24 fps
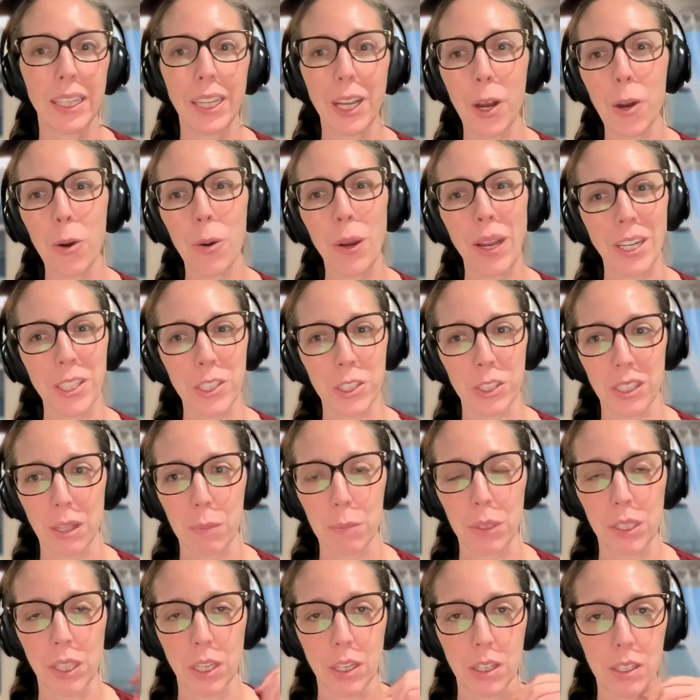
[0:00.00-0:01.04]
oh, actually that
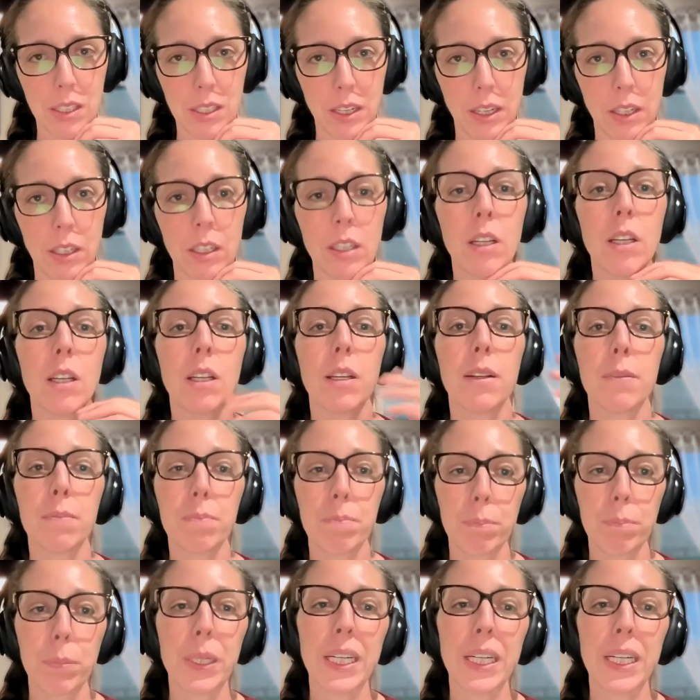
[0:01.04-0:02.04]
belongs there. But it